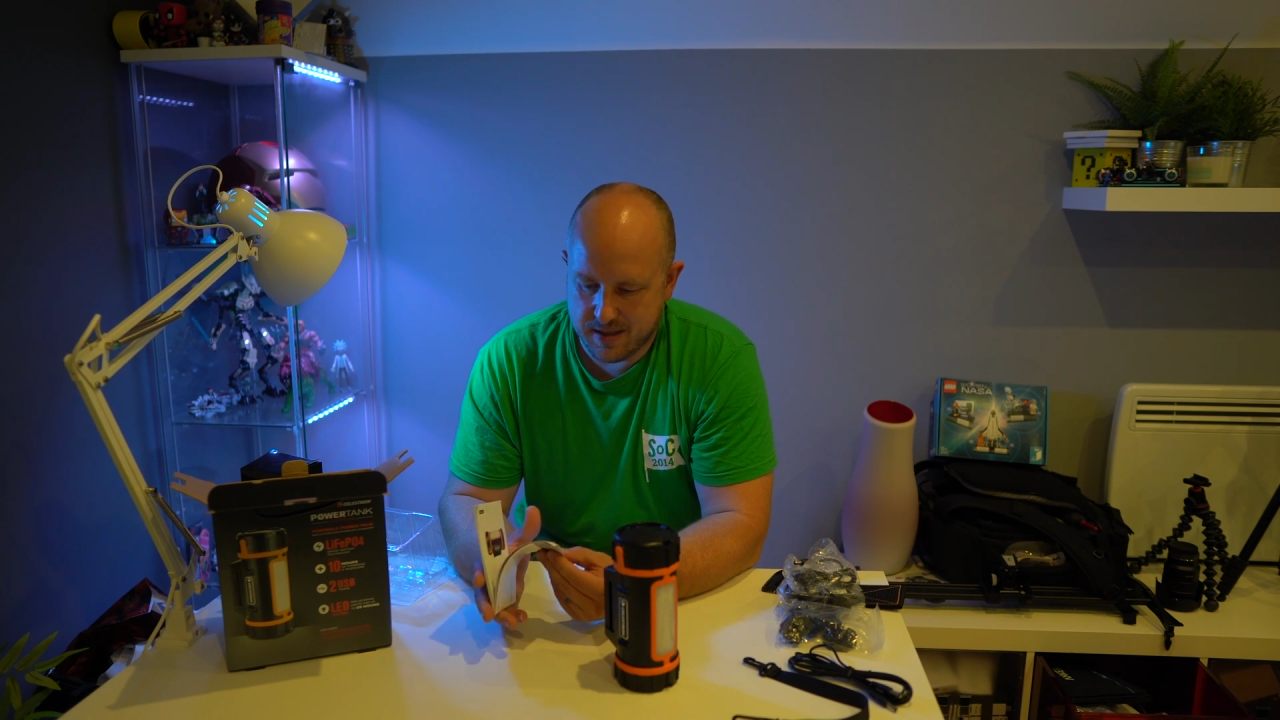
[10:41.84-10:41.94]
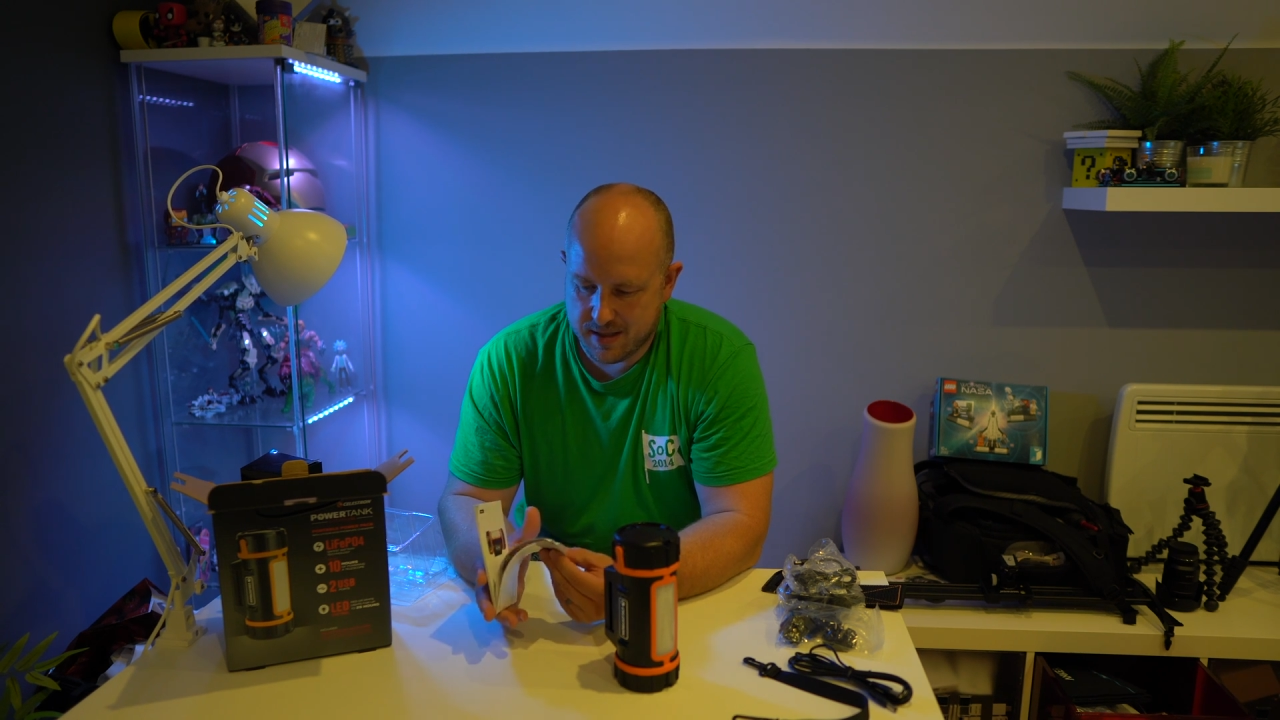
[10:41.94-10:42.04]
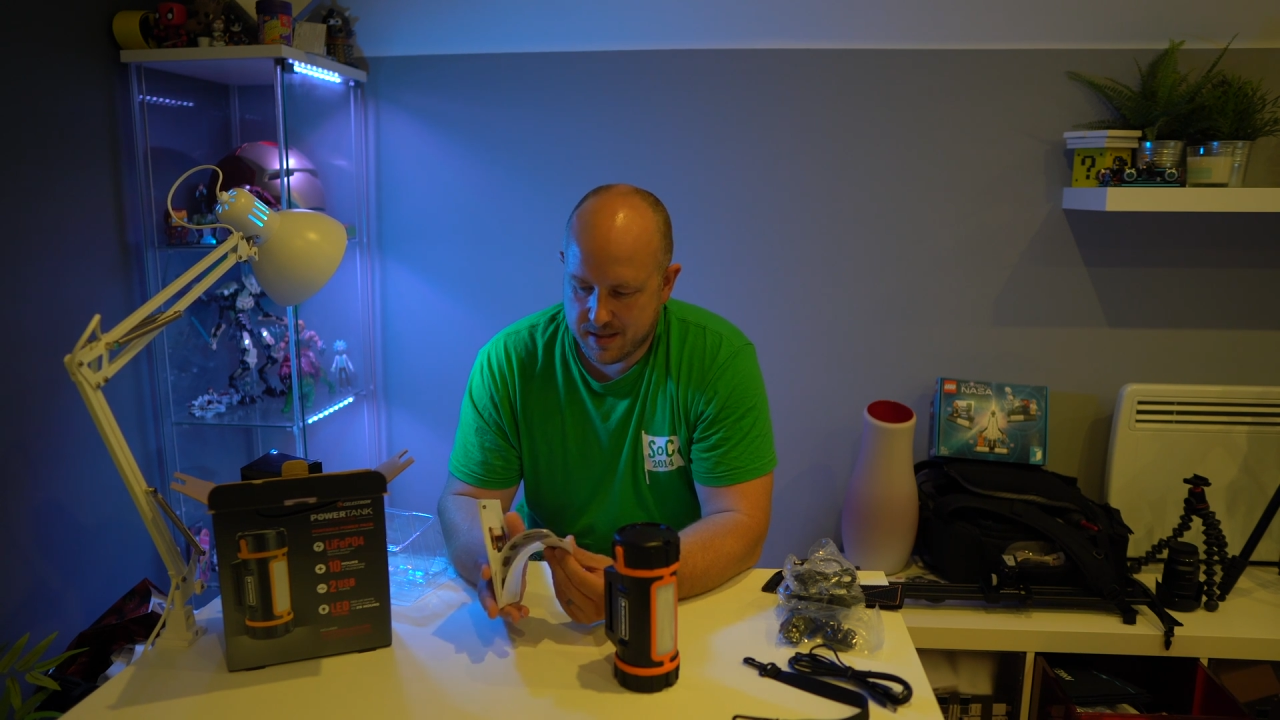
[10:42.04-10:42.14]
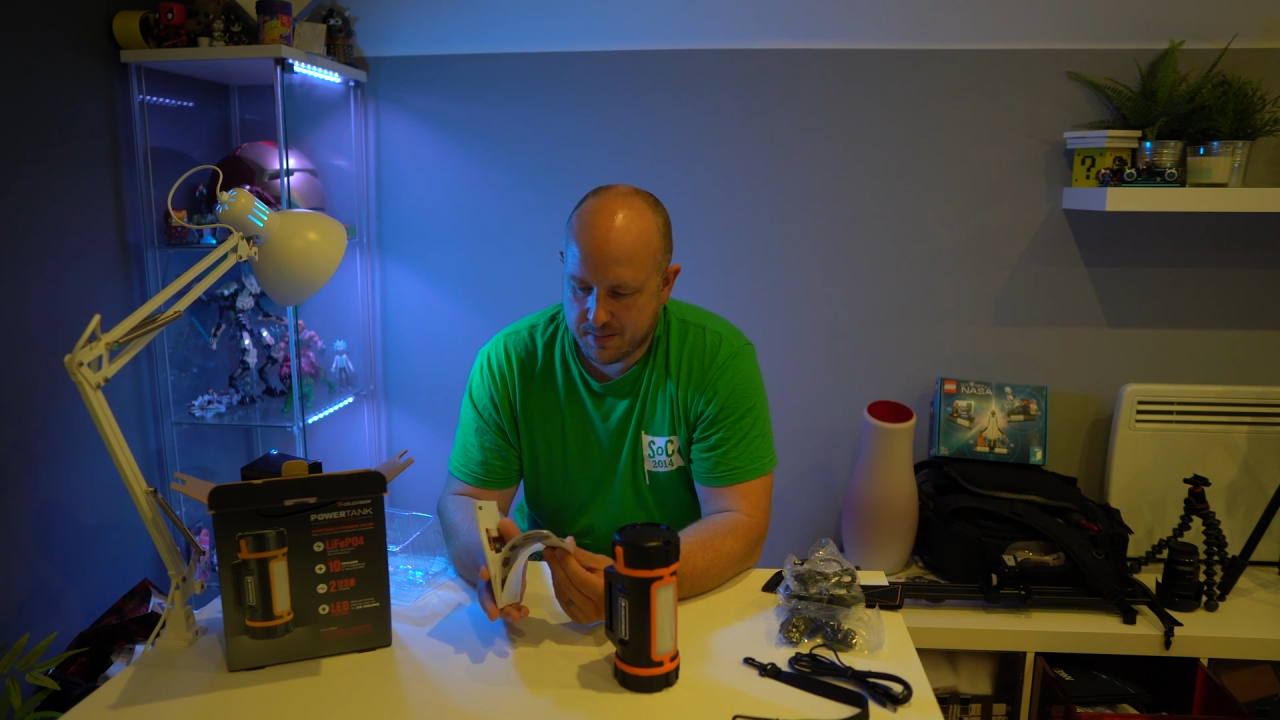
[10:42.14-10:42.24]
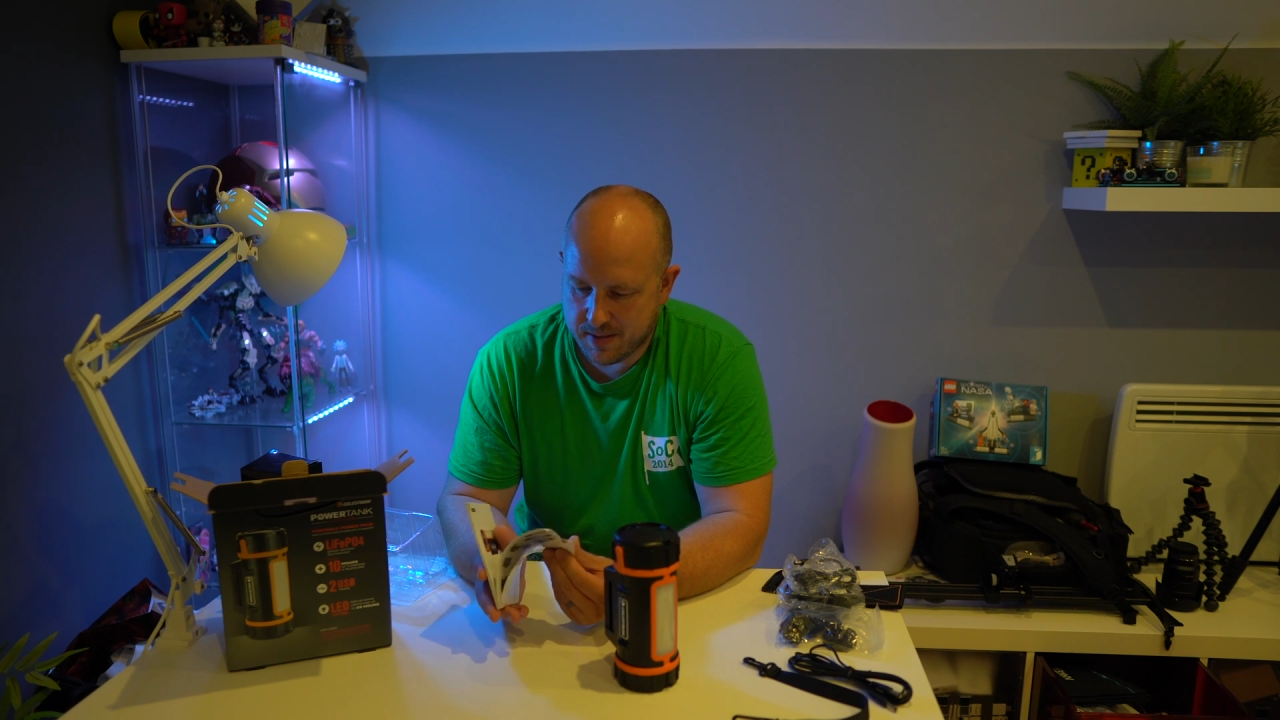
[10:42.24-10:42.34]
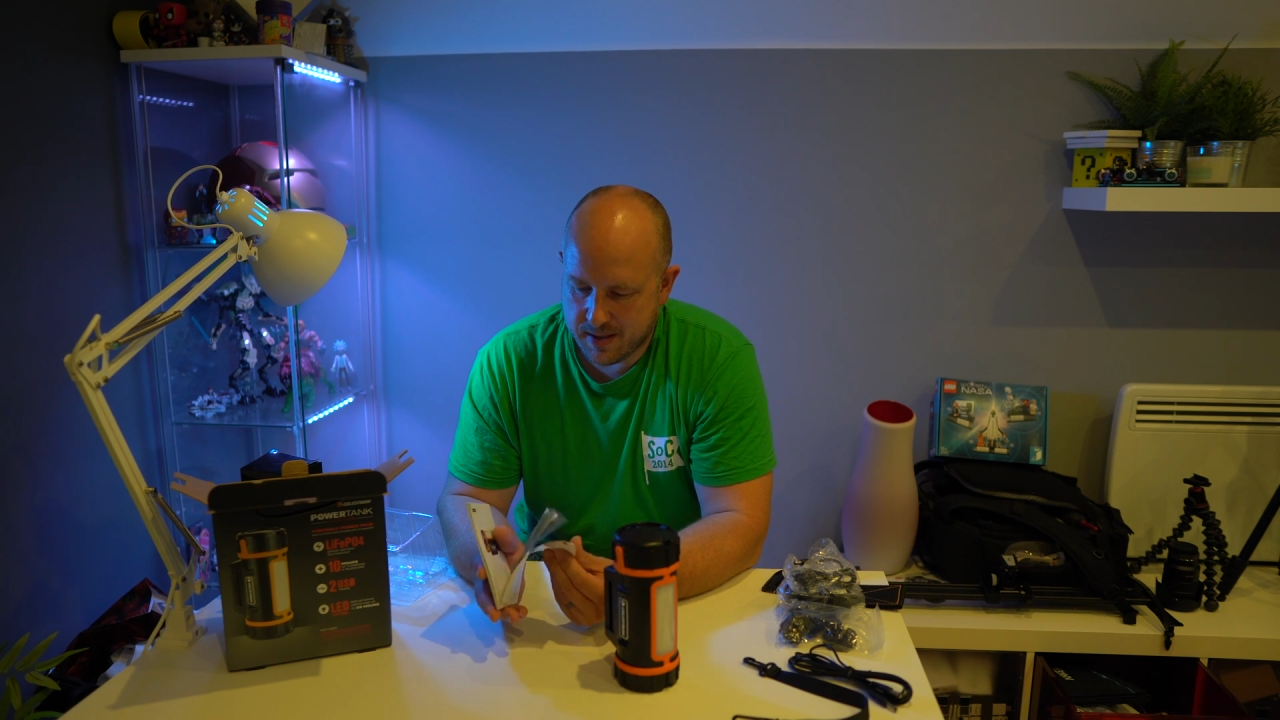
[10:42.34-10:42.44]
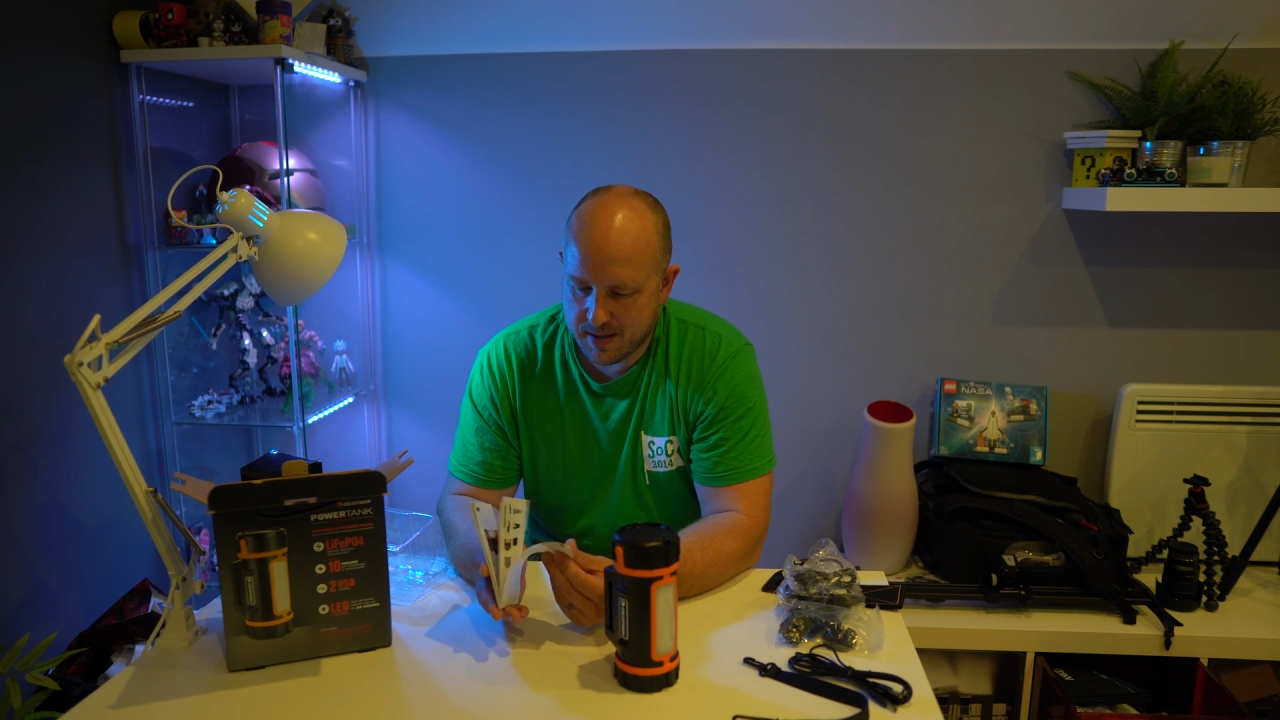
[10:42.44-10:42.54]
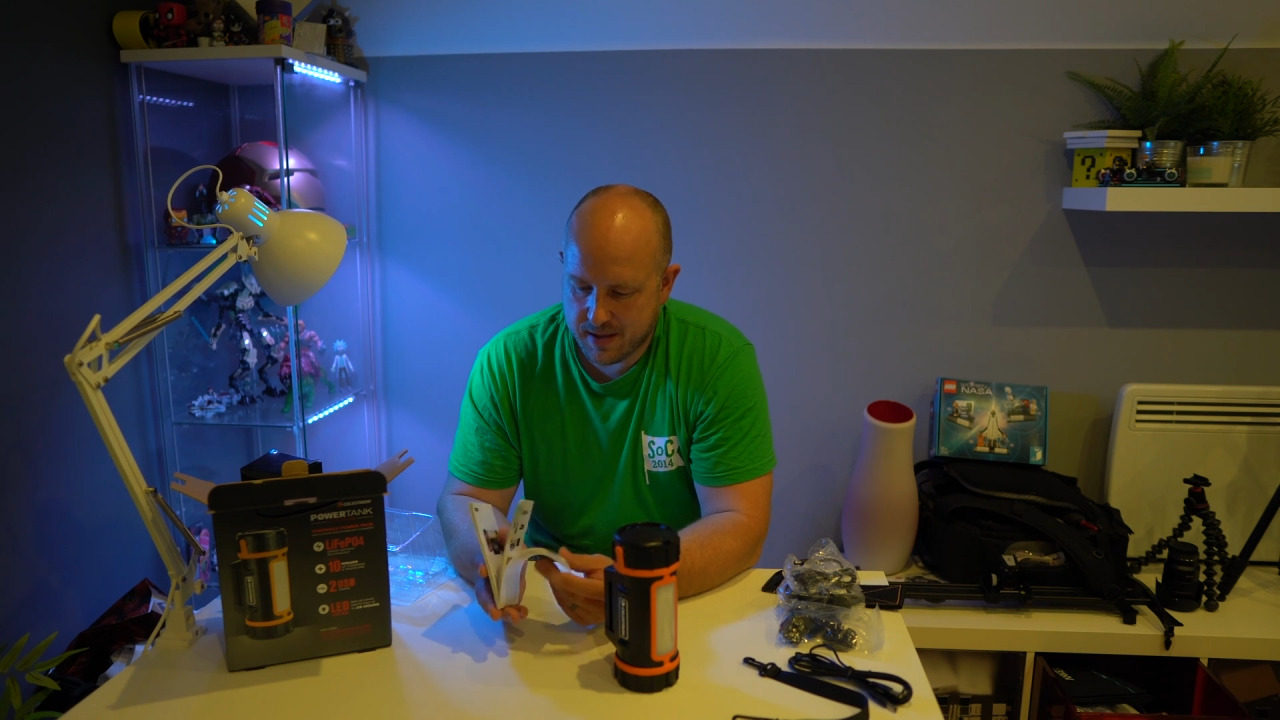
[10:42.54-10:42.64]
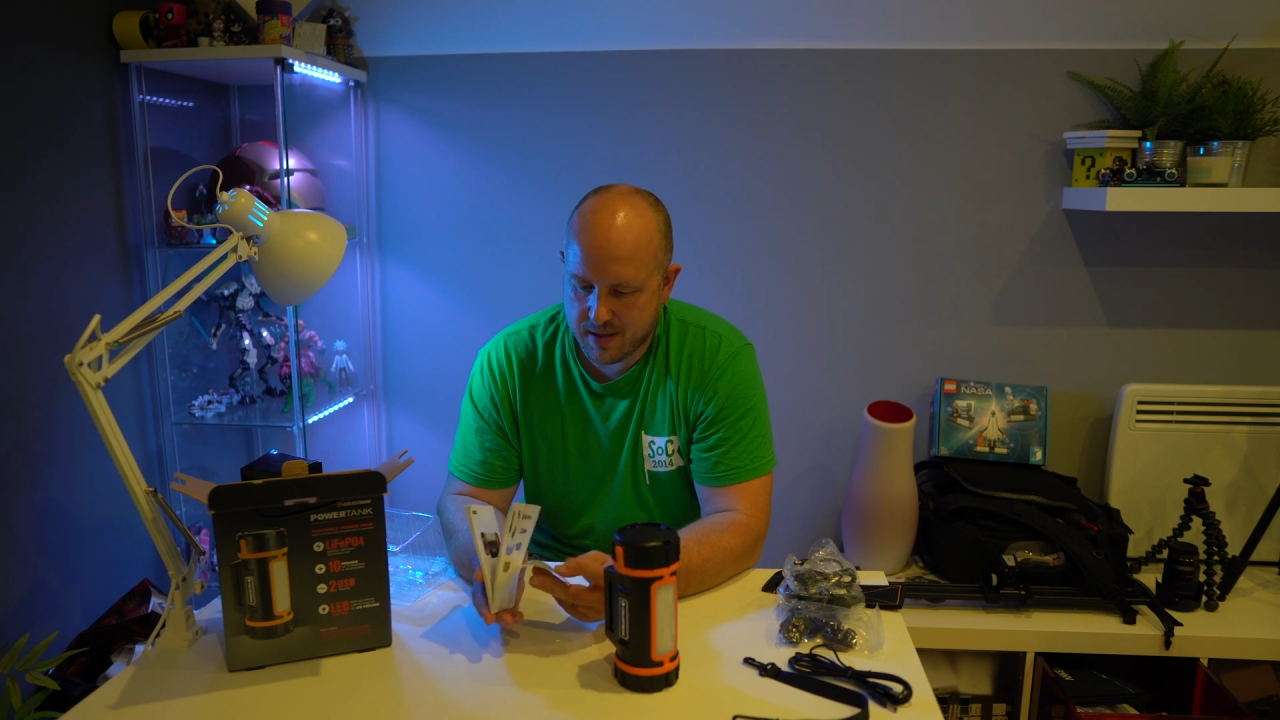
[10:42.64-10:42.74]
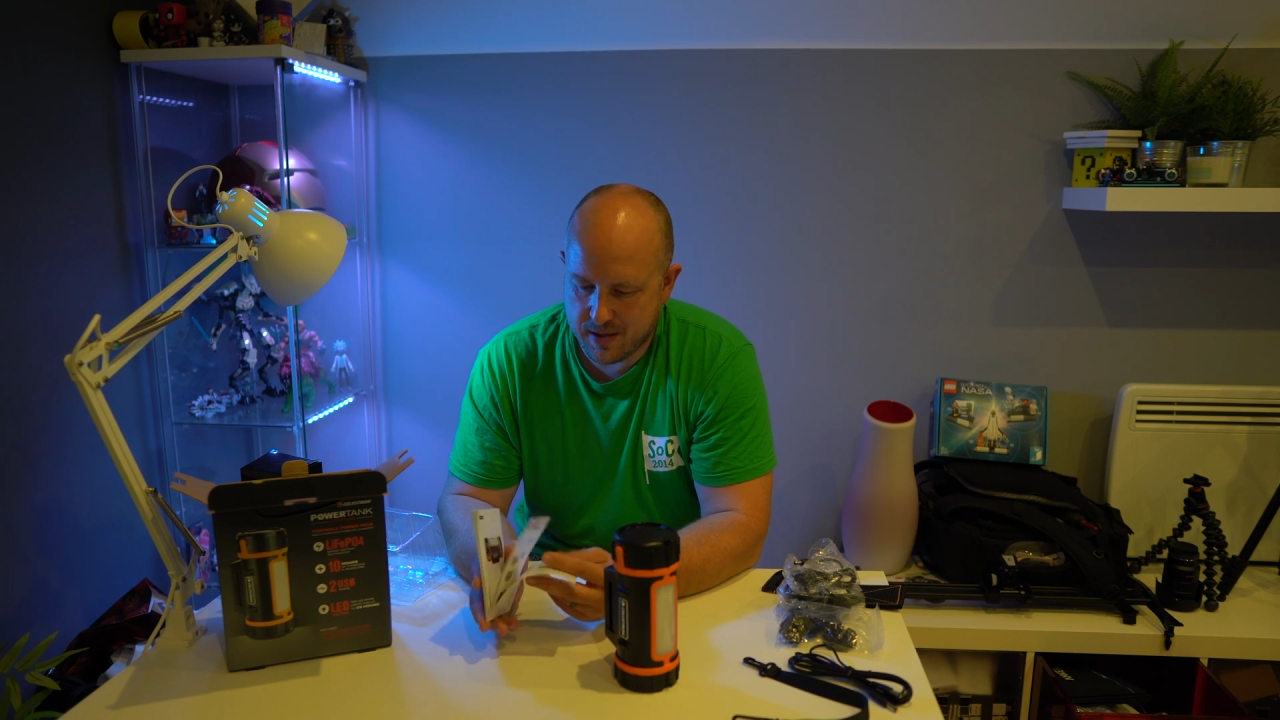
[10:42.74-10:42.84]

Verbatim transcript: you know my